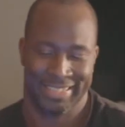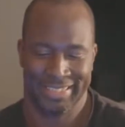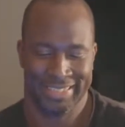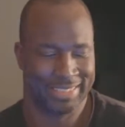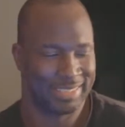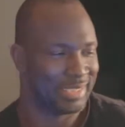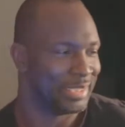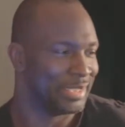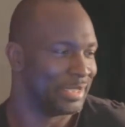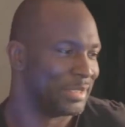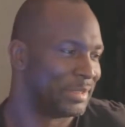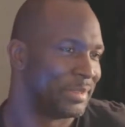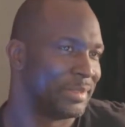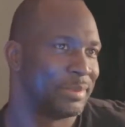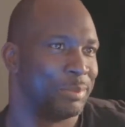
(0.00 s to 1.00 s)
uh,
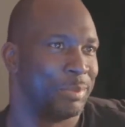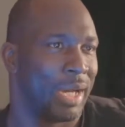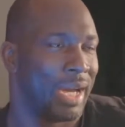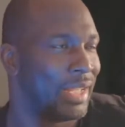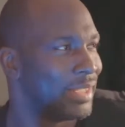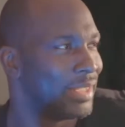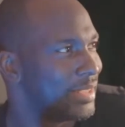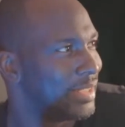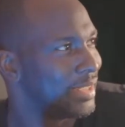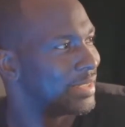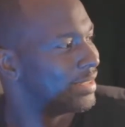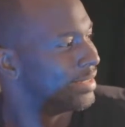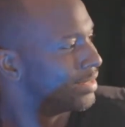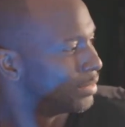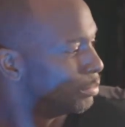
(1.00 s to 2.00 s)
politics
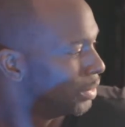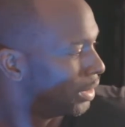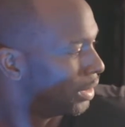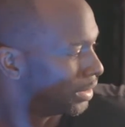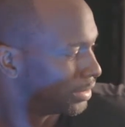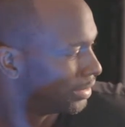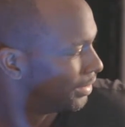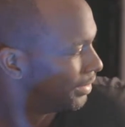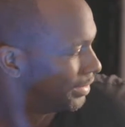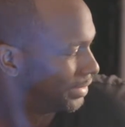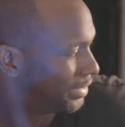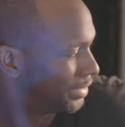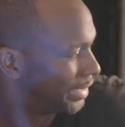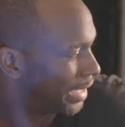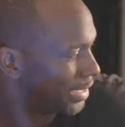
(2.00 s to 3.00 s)
is a bust.
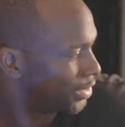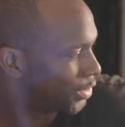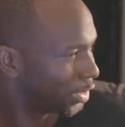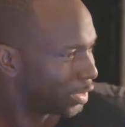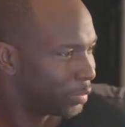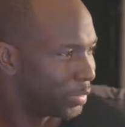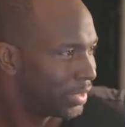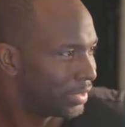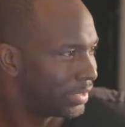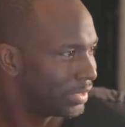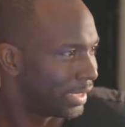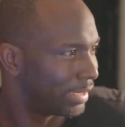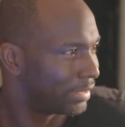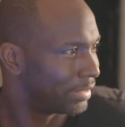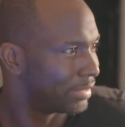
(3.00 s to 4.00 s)
Not talking about
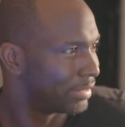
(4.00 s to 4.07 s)
that.